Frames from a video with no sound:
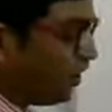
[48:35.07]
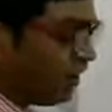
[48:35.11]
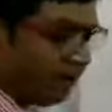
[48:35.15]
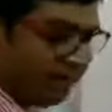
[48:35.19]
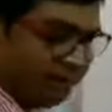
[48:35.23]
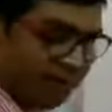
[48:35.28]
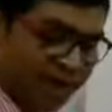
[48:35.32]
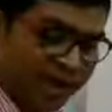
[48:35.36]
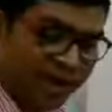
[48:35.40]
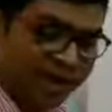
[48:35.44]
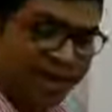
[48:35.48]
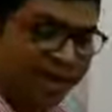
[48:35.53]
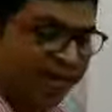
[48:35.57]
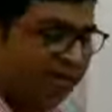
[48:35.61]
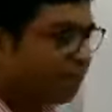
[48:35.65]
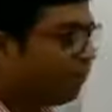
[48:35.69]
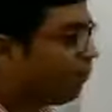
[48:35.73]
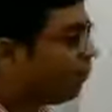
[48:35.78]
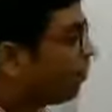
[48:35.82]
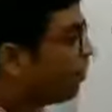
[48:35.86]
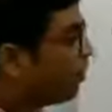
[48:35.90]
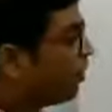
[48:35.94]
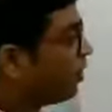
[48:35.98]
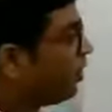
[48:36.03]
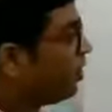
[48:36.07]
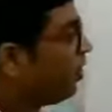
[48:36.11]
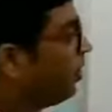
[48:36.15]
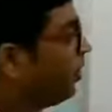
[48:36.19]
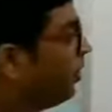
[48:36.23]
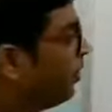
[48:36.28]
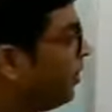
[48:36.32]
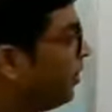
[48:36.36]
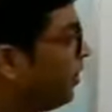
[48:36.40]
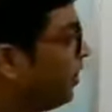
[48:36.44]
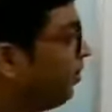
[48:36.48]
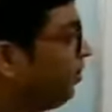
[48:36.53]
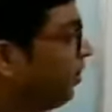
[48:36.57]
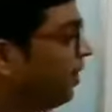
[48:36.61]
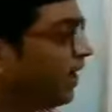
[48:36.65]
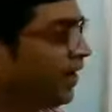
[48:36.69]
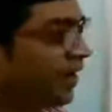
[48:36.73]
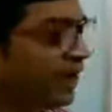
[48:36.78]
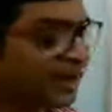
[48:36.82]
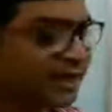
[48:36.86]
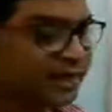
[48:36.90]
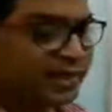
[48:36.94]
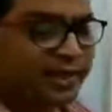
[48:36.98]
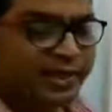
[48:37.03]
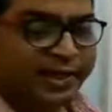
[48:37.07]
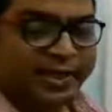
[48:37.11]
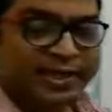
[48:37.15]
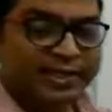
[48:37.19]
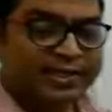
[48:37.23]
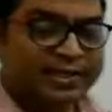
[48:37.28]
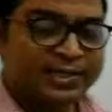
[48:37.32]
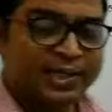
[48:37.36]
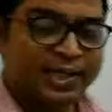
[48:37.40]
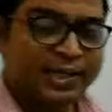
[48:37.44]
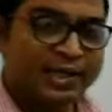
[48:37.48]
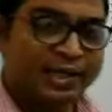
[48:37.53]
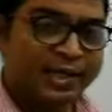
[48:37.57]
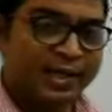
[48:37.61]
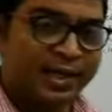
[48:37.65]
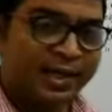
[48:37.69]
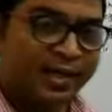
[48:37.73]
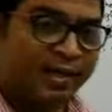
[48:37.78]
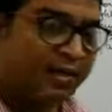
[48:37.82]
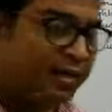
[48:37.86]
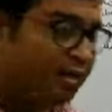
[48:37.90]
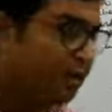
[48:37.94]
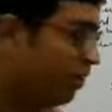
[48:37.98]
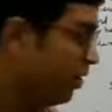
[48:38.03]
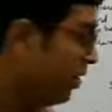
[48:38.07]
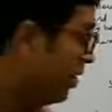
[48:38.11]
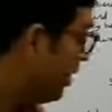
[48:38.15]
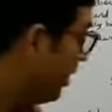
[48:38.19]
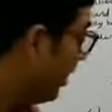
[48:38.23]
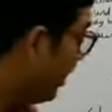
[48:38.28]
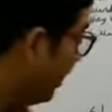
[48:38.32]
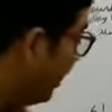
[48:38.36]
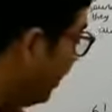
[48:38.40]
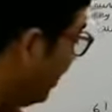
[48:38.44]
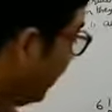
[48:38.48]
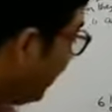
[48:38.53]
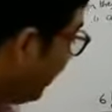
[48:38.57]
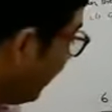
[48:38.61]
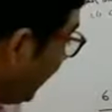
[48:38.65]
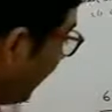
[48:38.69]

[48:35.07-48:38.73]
a bag. Remaining 18 guests are there. 18